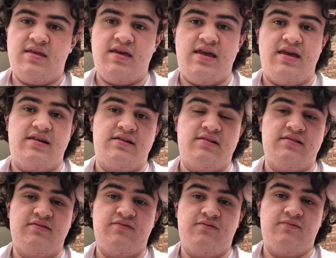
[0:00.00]
And
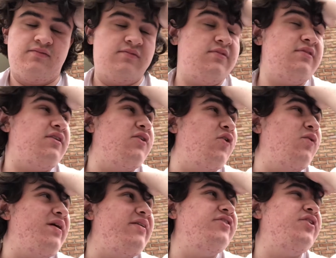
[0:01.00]
your
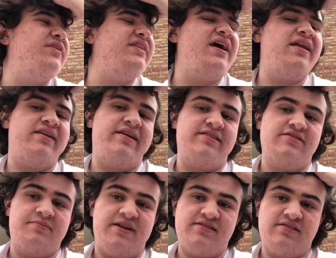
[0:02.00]
way of doing that is
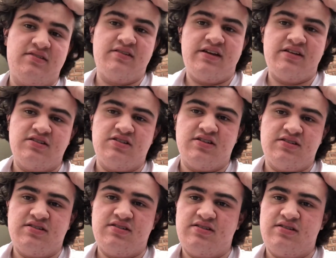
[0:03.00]
basically
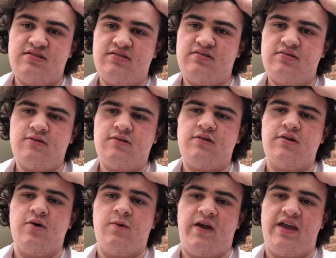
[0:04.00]
just
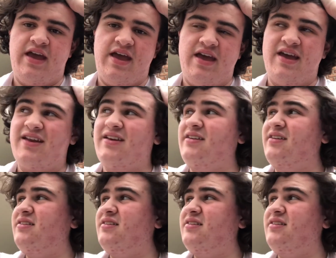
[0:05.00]
going and